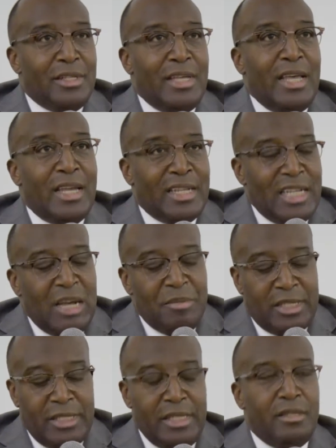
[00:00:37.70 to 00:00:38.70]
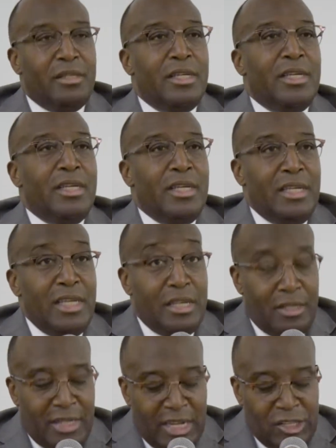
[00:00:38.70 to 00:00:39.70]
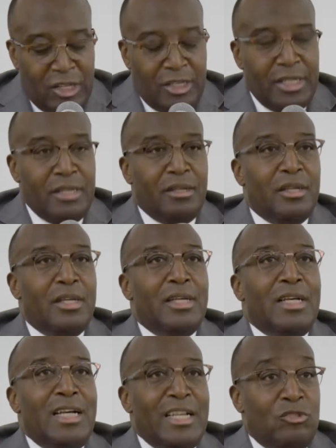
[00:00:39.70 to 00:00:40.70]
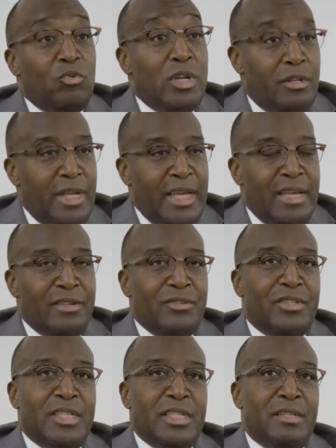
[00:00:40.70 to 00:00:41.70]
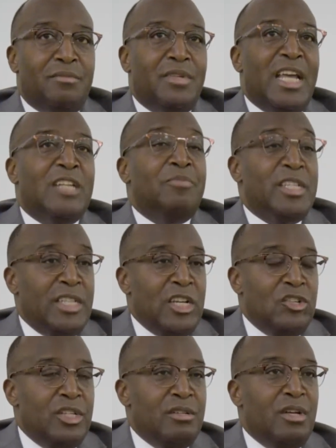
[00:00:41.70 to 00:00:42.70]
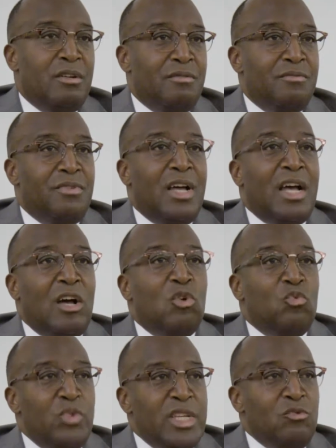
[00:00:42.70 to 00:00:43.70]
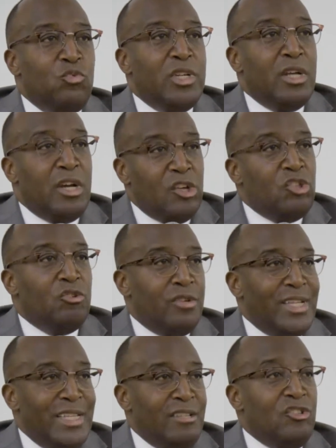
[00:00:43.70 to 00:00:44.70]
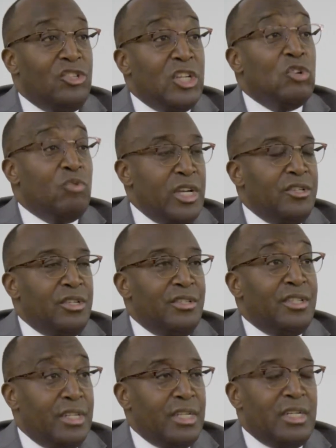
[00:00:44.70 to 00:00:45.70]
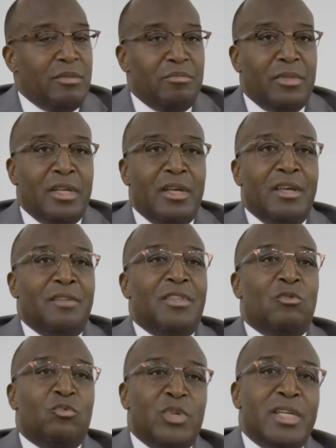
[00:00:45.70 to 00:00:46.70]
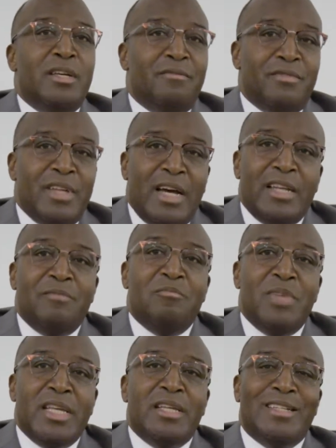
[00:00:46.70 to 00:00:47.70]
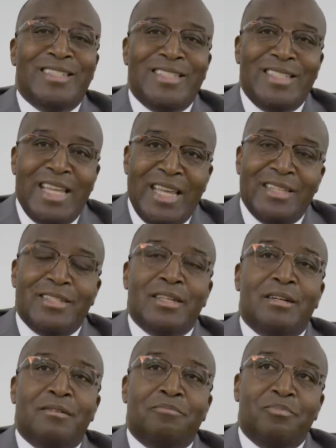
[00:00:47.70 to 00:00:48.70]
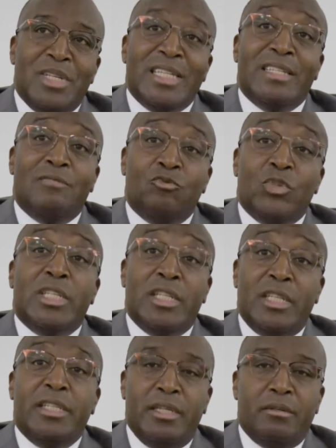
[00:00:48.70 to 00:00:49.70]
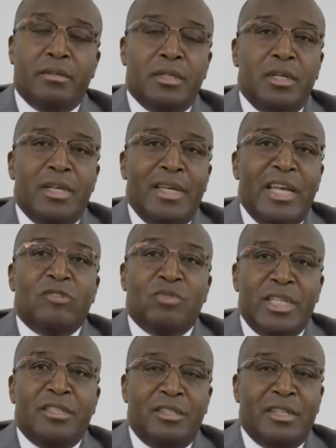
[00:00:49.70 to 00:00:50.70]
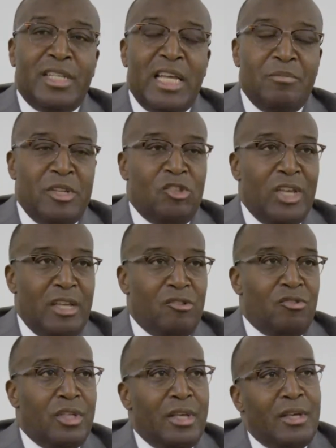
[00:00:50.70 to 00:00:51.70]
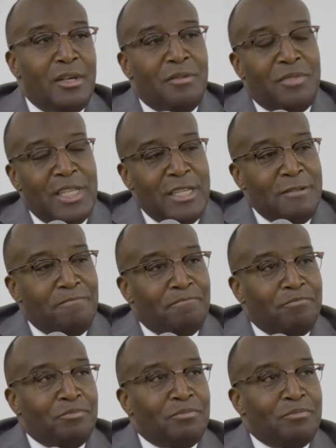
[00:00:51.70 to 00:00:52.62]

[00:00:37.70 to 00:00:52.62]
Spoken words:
economically, ecologically, as well as the expectation of how we would usher in generations to come, that we have got to make a stance of being really clear as it relates to climate change. The